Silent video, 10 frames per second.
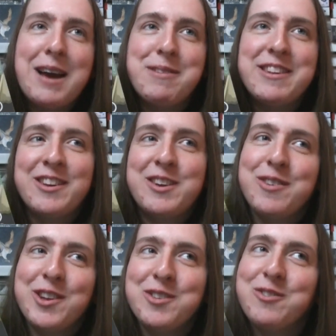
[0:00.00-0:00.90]
He's kind of
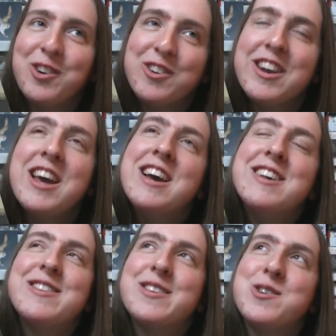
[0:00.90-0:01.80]
on the run.
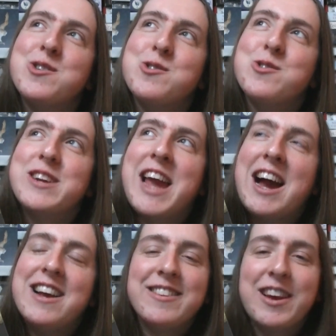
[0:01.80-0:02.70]
So yeah,
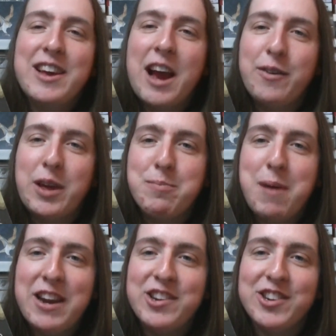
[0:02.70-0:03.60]
it's kind of how he
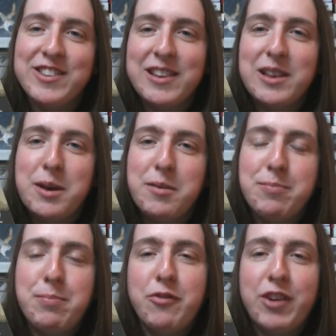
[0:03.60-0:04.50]
manages and the
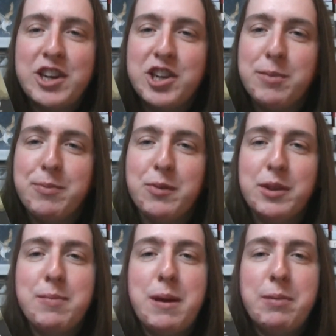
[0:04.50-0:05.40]
friendships with
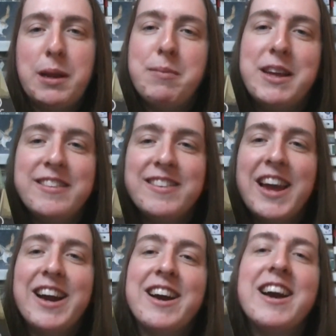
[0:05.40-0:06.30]
the people he meets
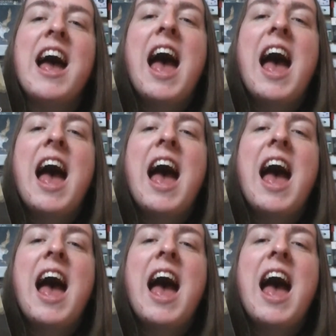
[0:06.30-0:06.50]
there.